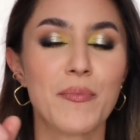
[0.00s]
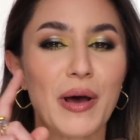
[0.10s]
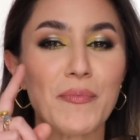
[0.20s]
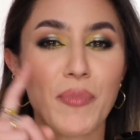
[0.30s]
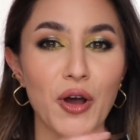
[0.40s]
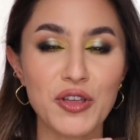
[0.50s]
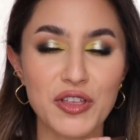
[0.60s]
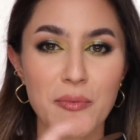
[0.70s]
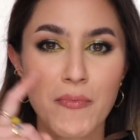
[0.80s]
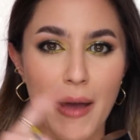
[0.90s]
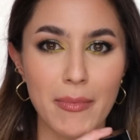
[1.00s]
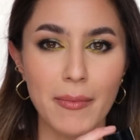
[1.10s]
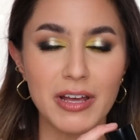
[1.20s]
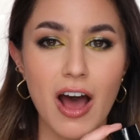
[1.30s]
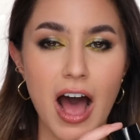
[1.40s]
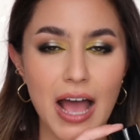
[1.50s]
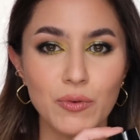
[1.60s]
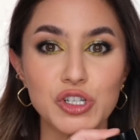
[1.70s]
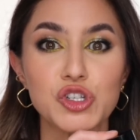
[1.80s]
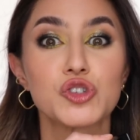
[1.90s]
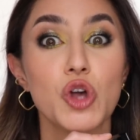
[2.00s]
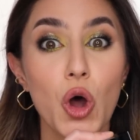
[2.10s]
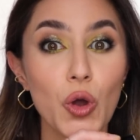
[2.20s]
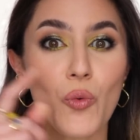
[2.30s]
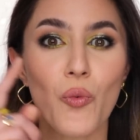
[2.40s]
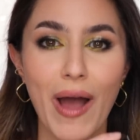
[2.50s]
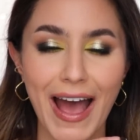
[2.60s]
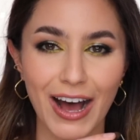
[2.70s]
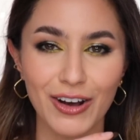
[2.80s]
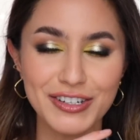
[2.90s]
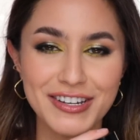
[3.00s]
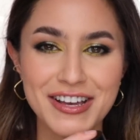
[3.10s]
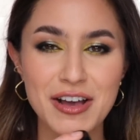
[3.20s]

but both my mum and I were so wowed